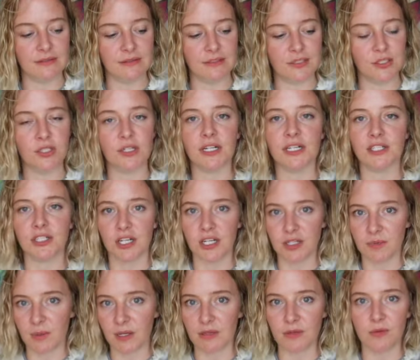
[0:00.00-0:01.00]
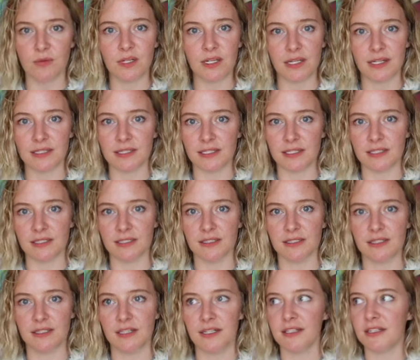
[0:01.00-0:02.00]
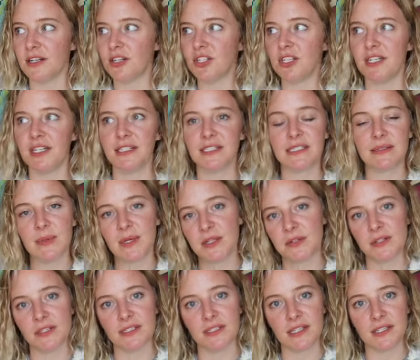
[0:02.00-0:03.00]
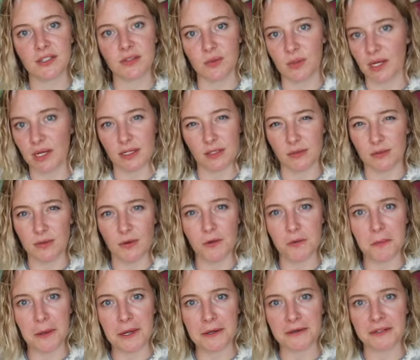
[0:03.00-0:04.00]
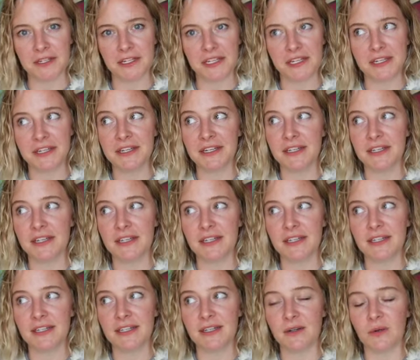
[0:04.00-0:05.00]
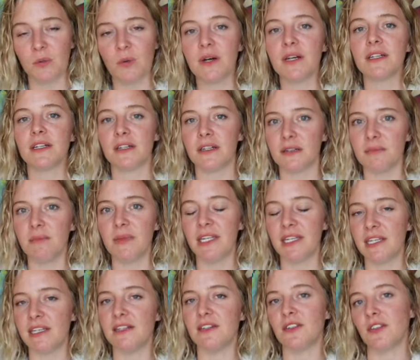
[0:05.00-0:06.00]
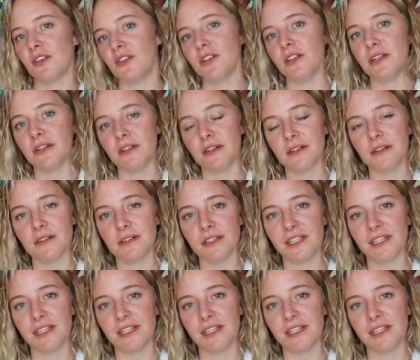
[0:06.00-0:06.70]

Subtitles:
Should I change my Luna idea? Does she need some other accessory I don't know about? What could make it nerdier?